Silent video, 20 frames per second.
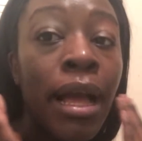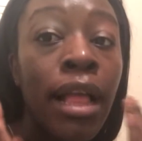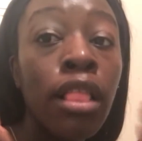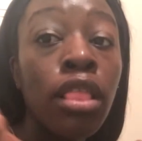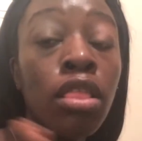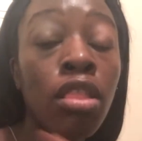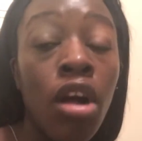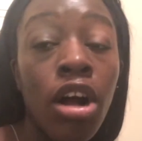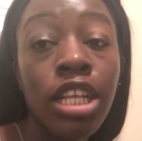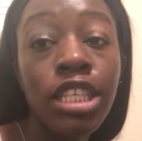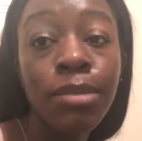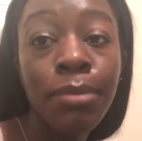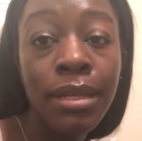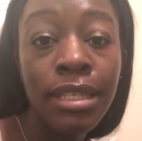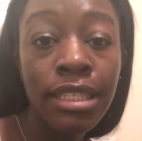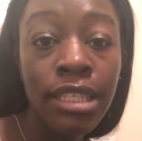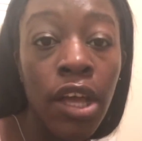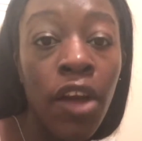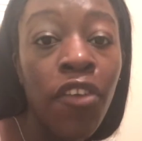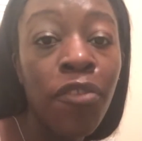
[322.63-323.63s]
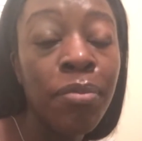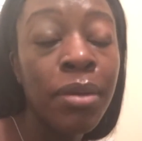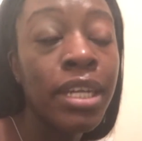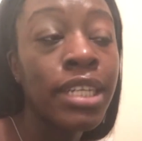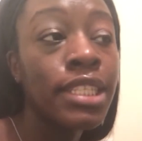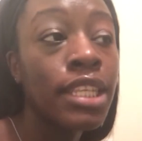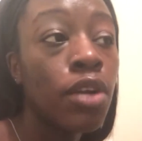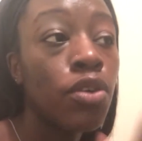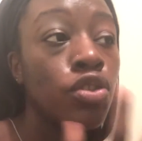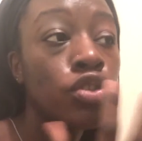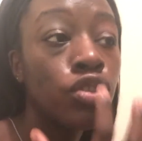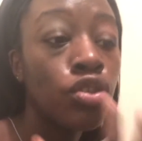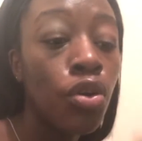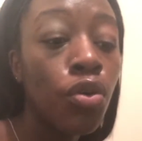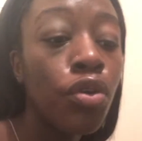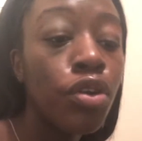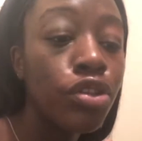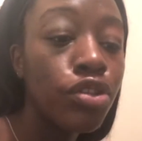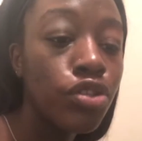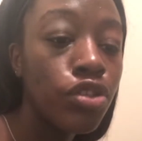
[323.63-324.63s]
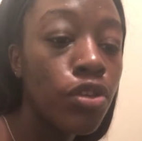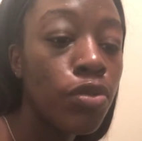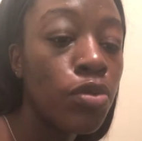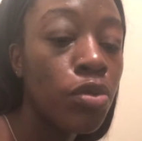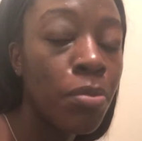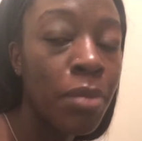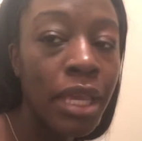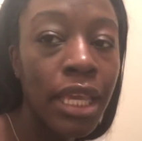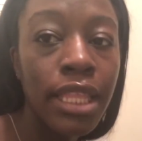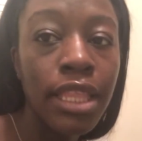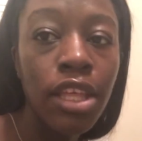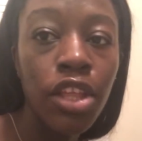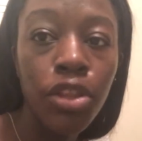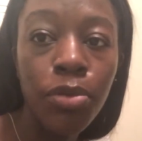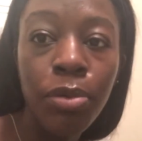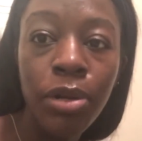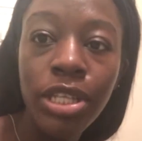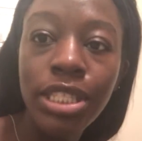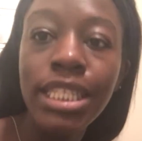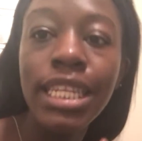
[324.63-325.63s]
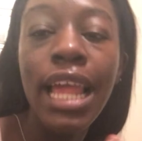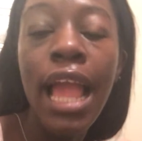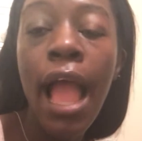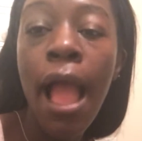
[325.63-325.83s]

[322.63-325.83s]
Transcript: I lost myself because I was so consumed with making the other person